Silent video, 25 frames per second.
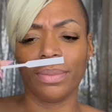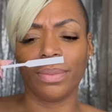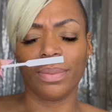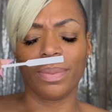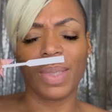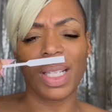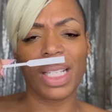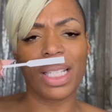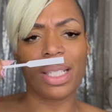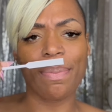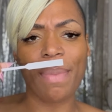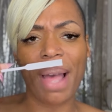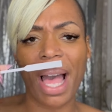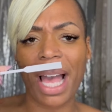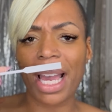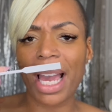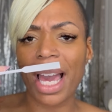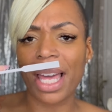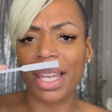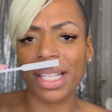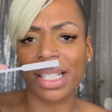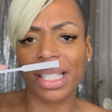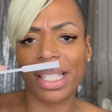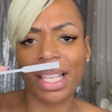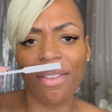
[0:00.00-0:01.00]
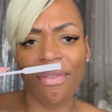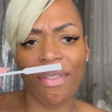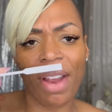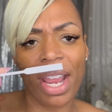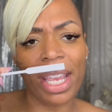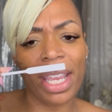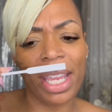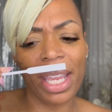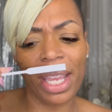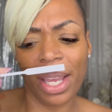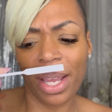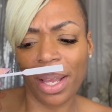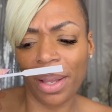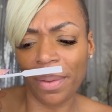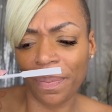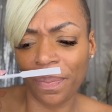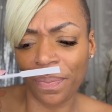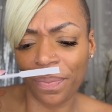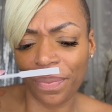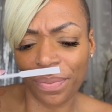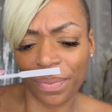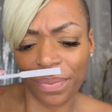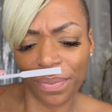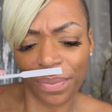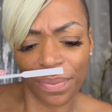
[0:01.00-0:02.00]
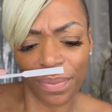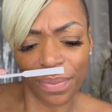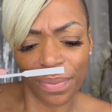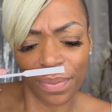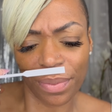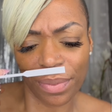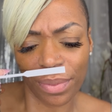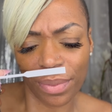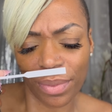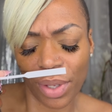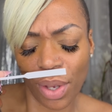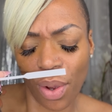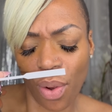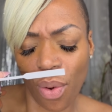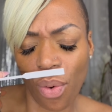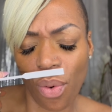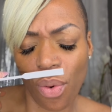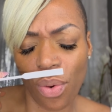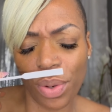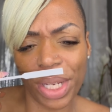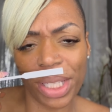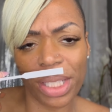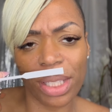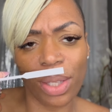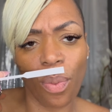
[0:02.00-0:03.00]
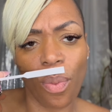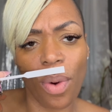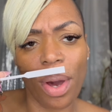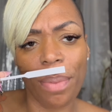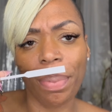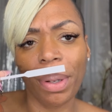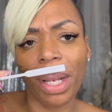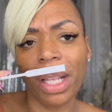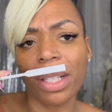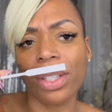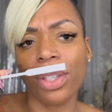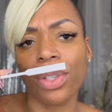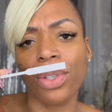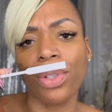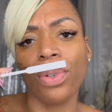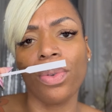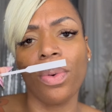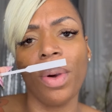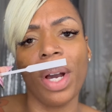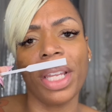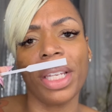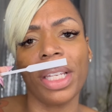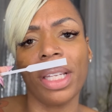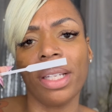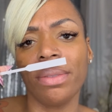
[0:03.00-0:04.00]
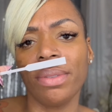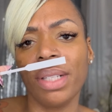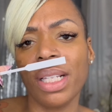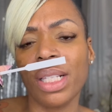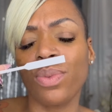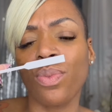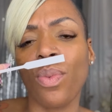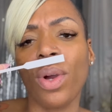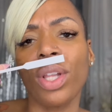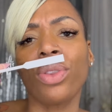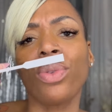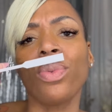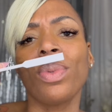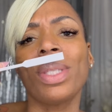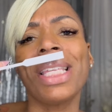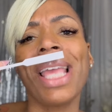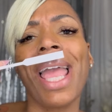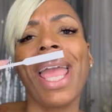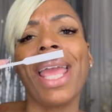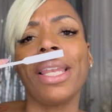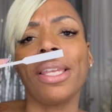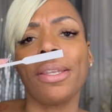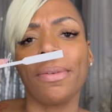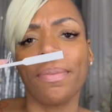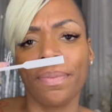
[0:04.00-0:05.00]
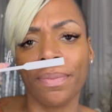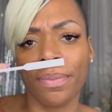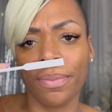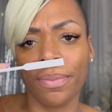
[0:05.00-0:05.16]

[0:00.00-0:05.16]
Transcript: This is my kind of scent right here. Oh, this is the 1 + 2, honey. This is 1 through 10.